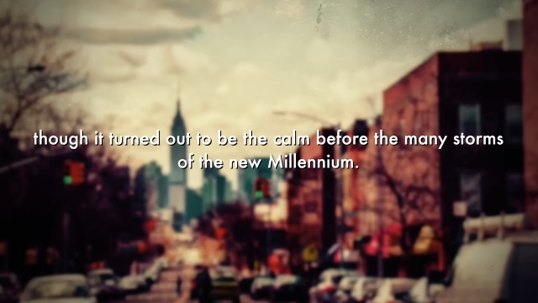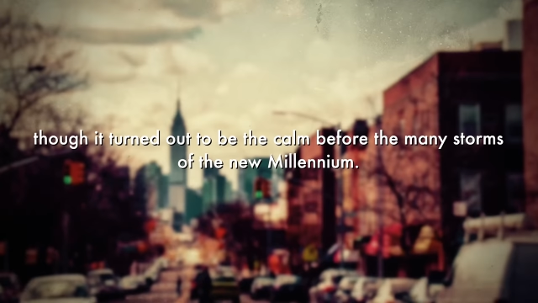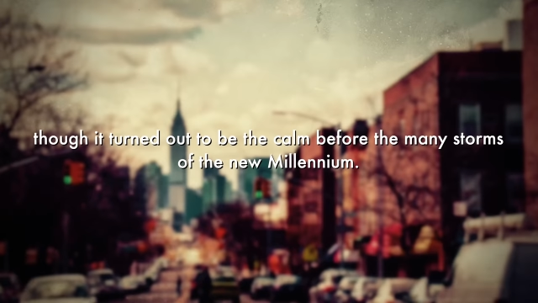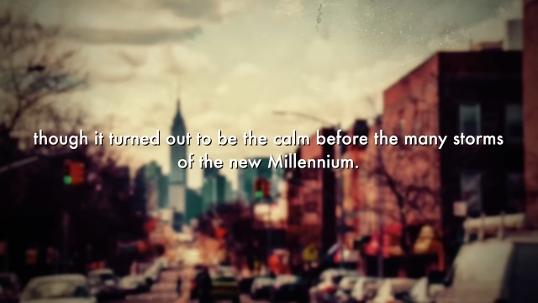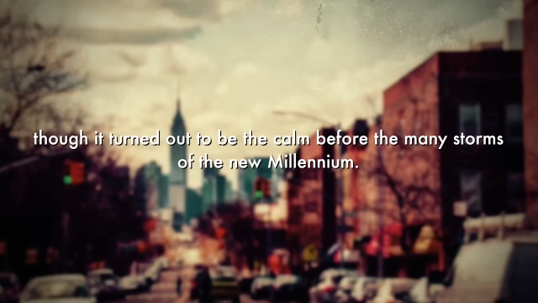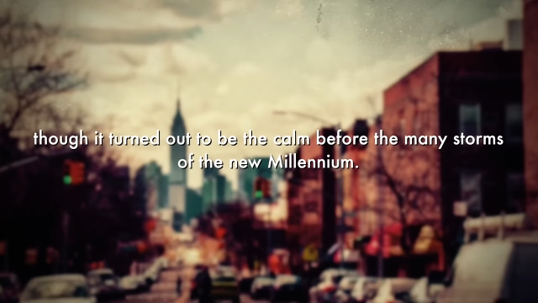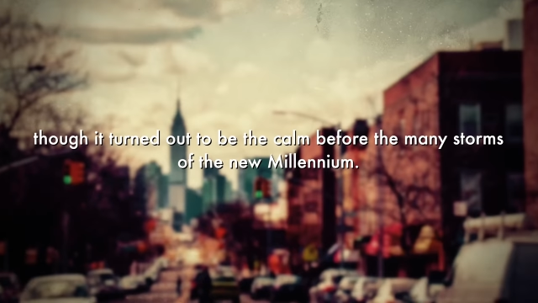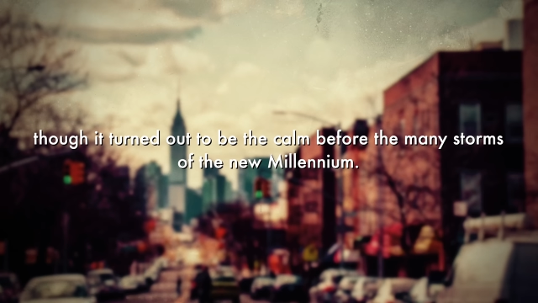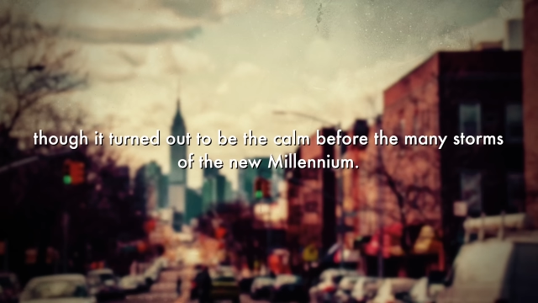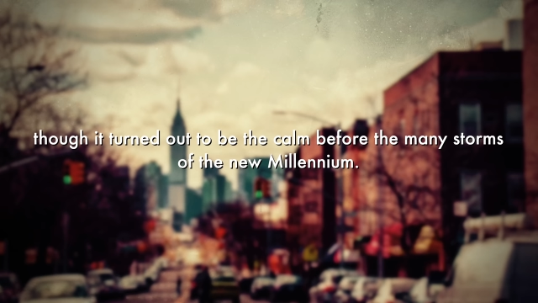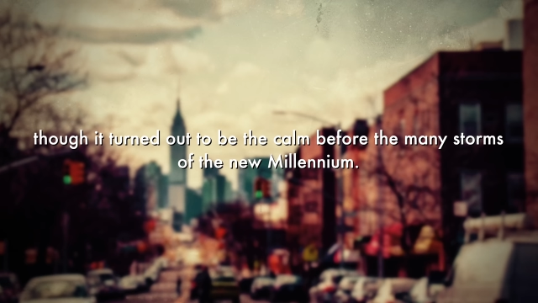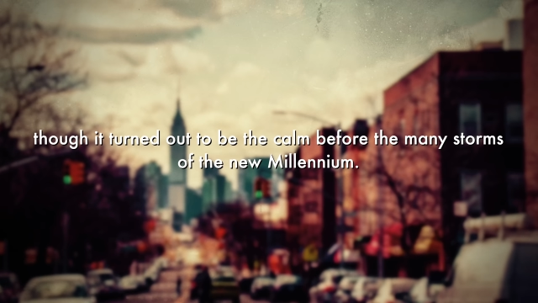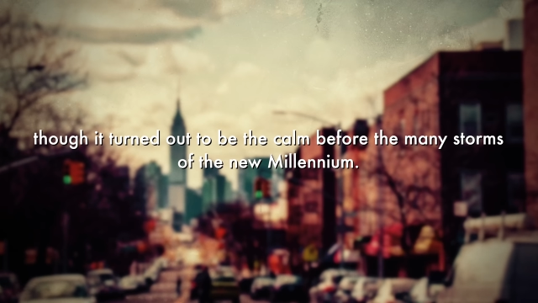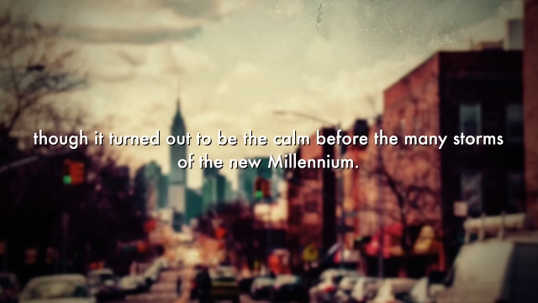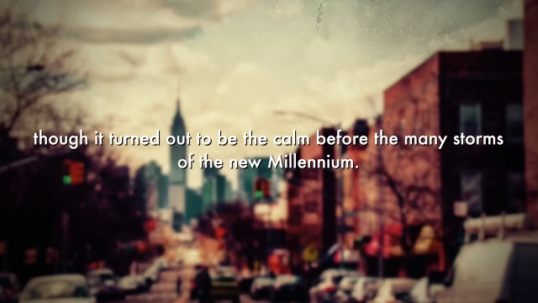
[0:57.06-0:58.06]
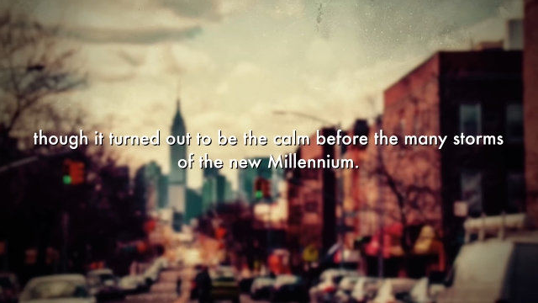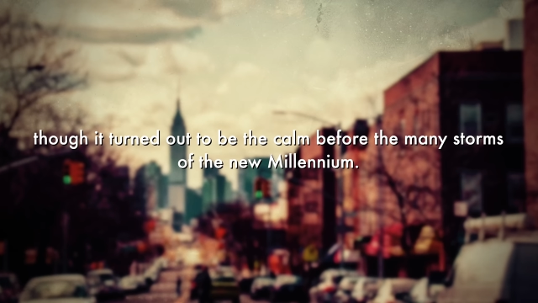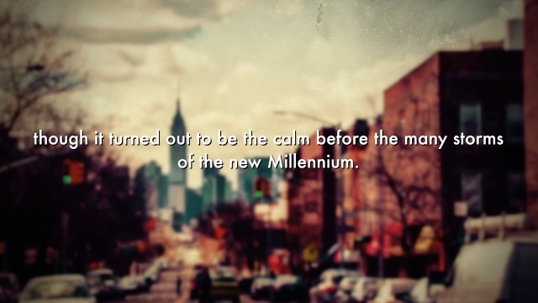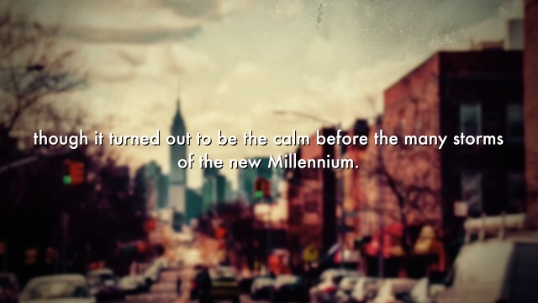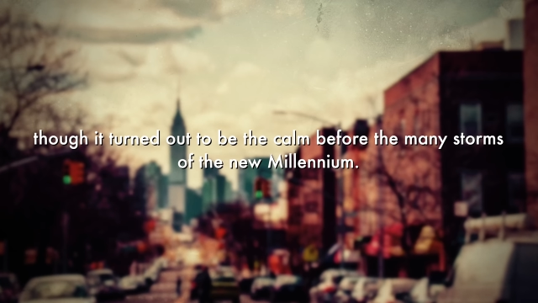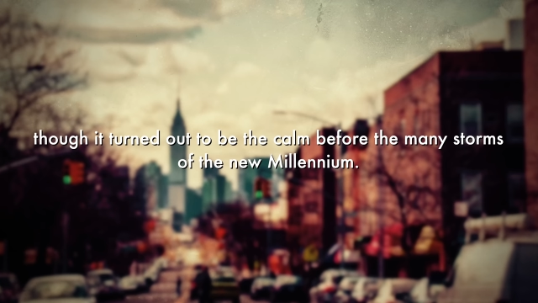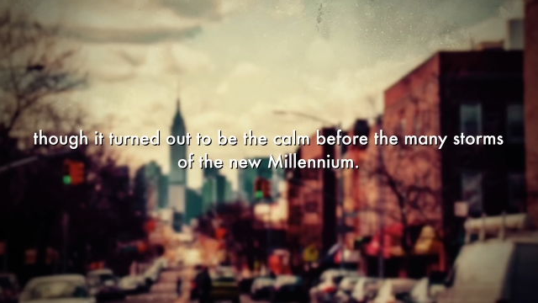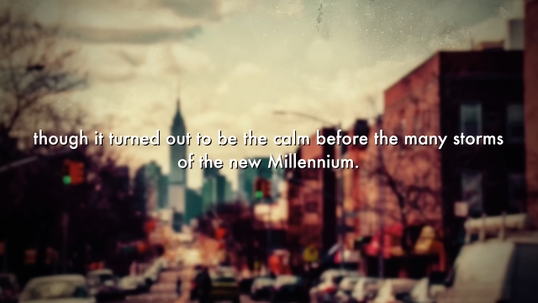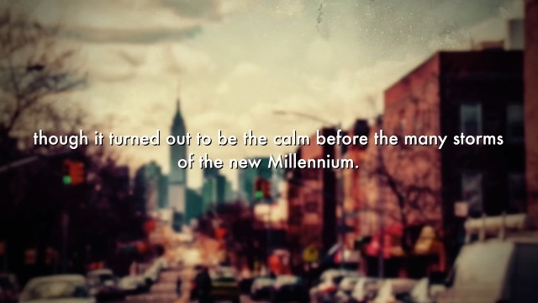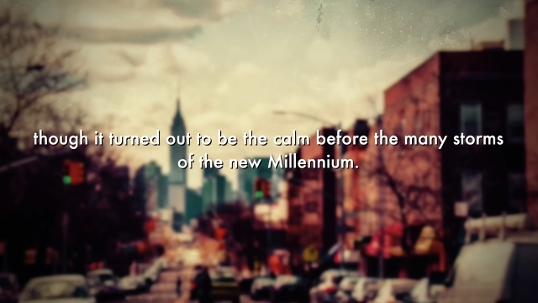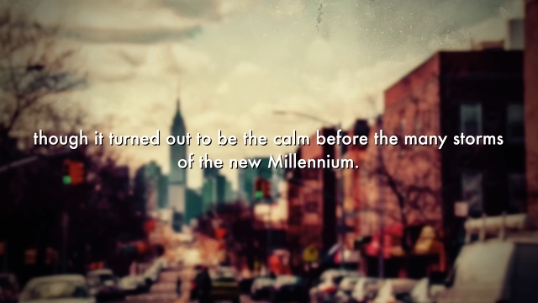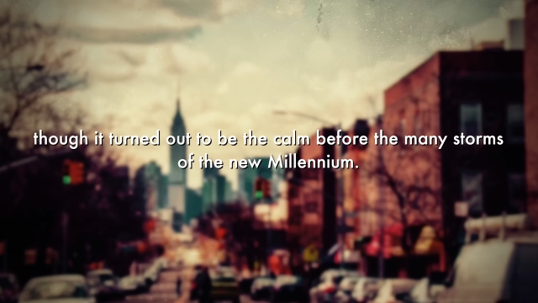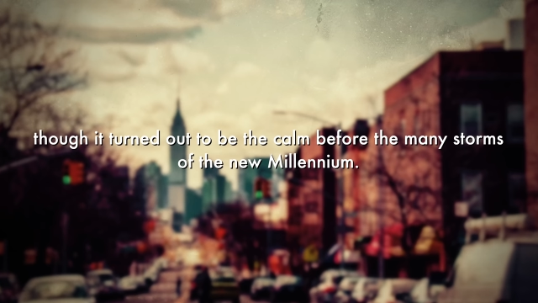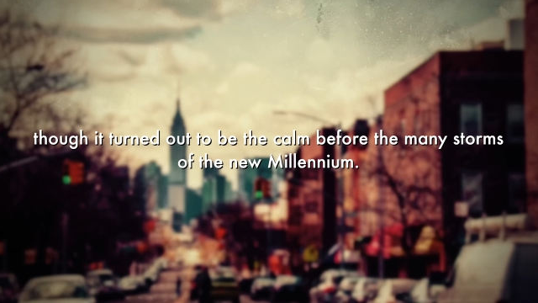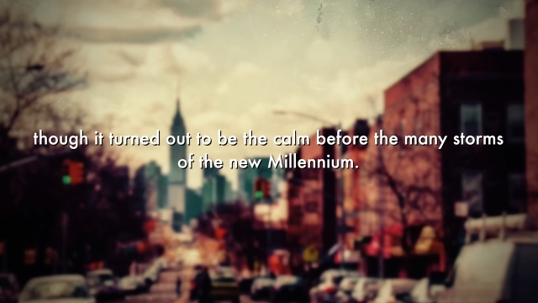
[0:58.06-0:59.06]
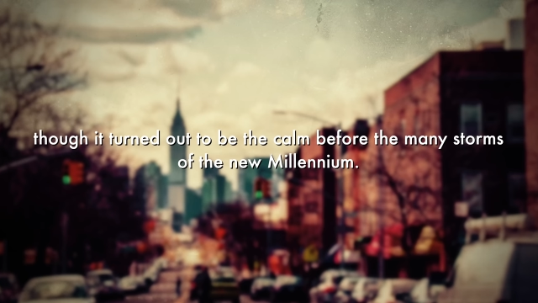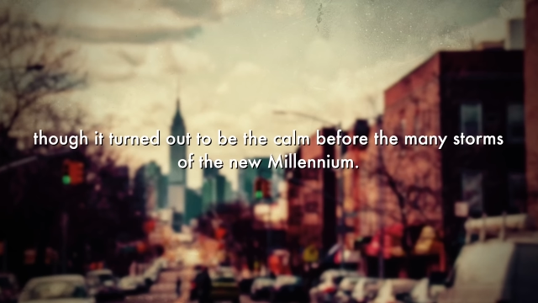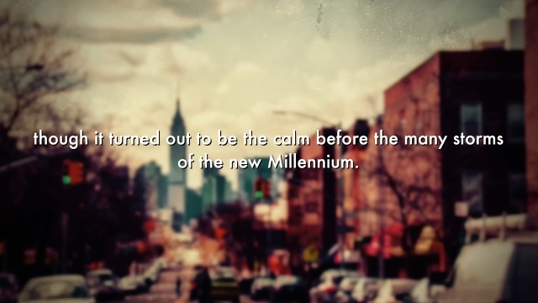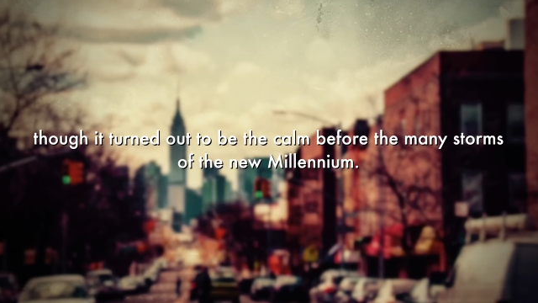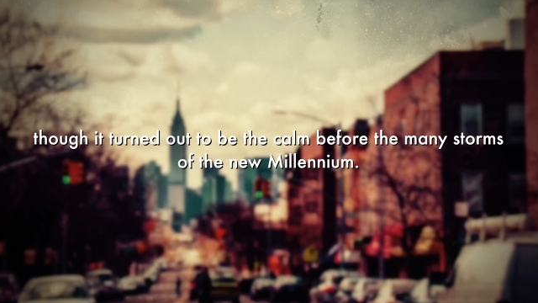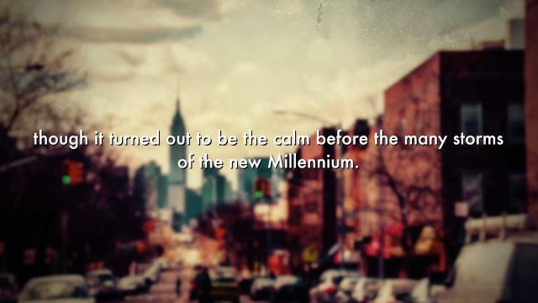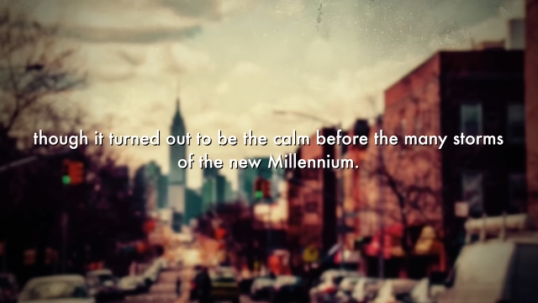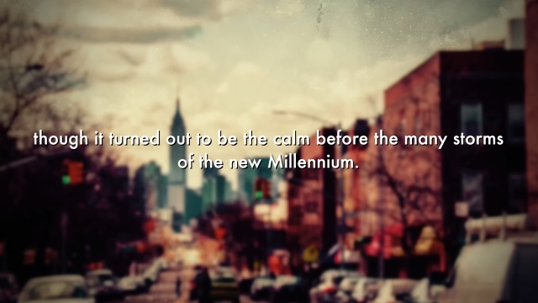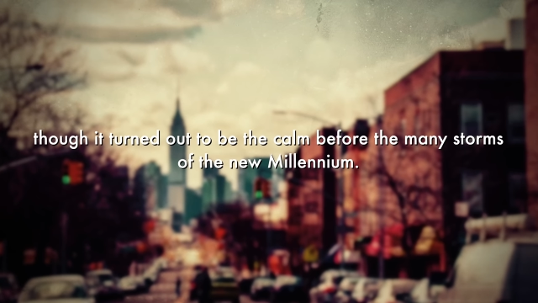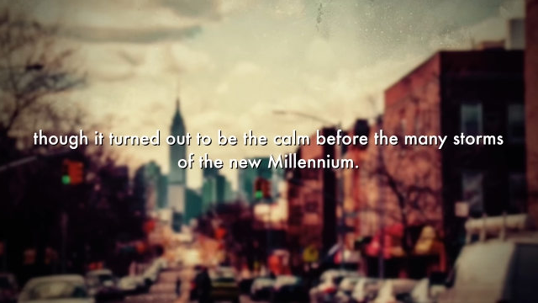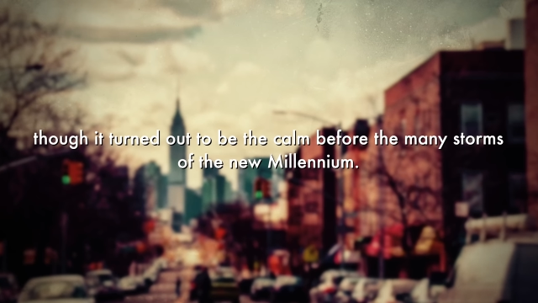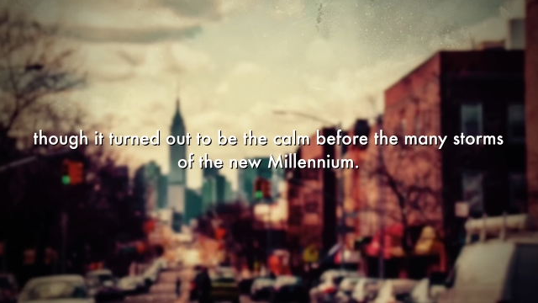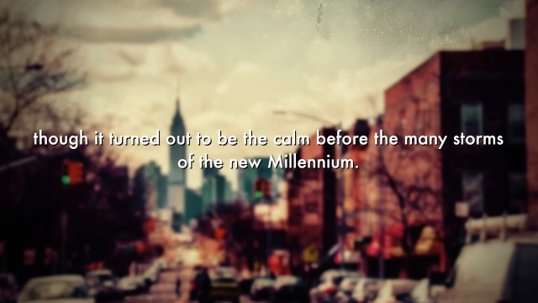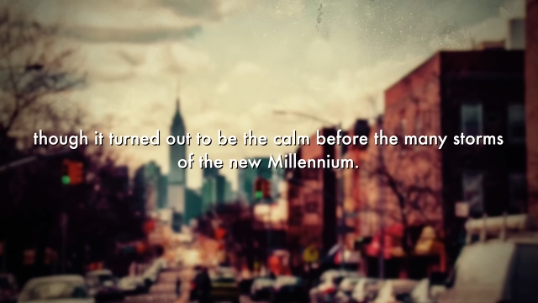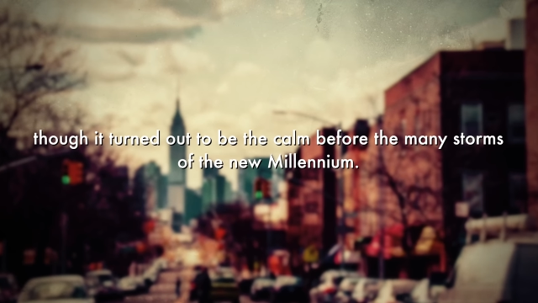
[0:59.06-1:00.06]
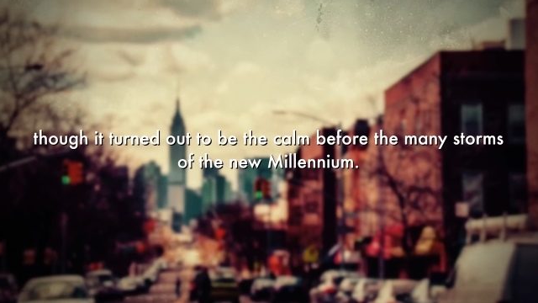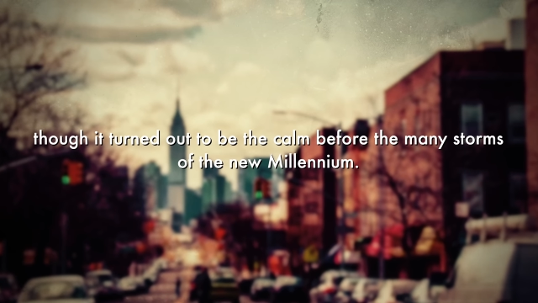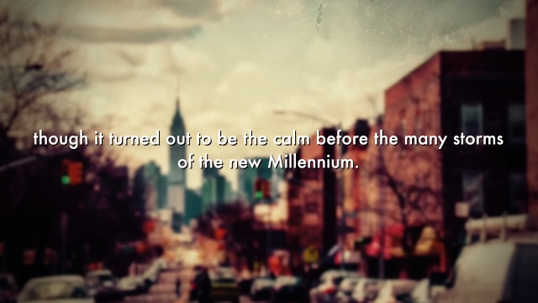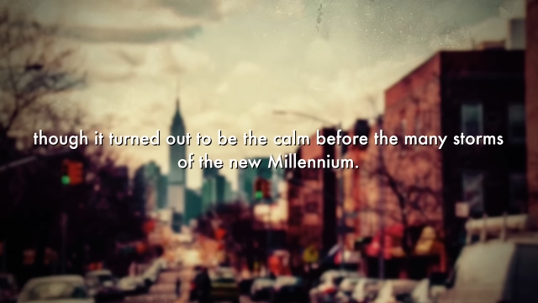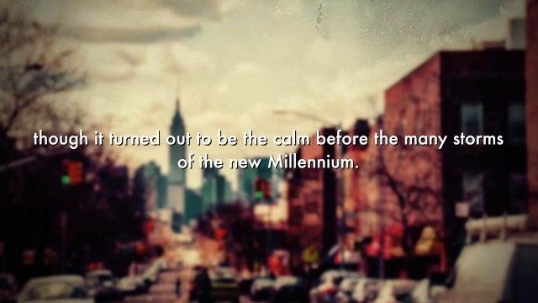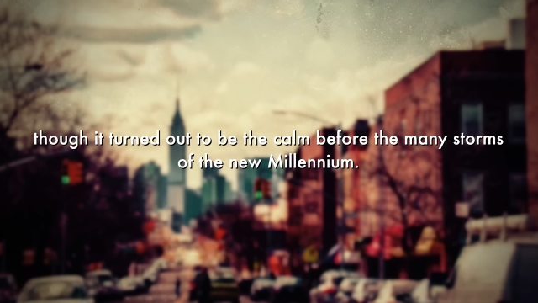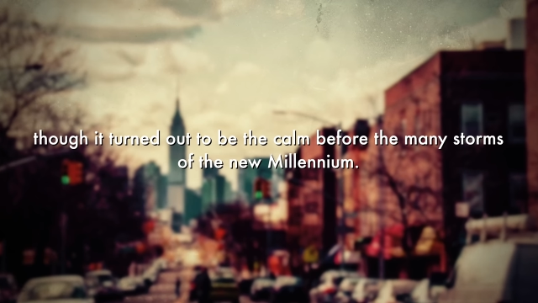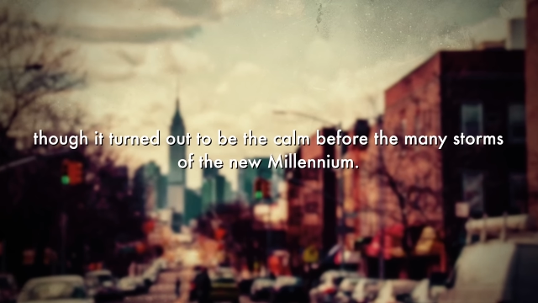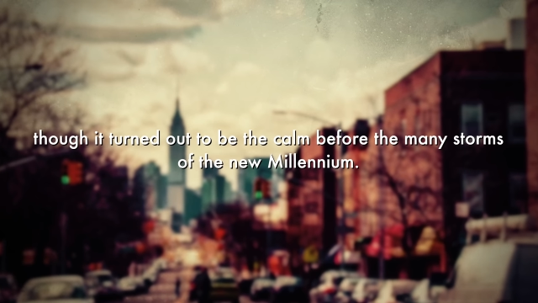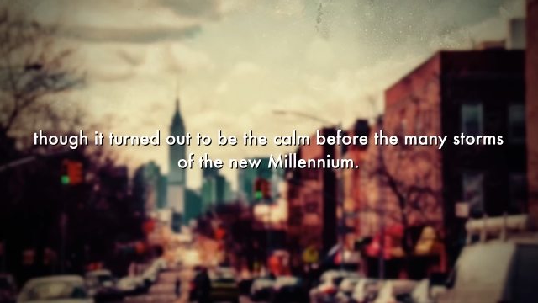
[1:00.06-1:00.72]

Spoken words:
[unreadable: no face in view]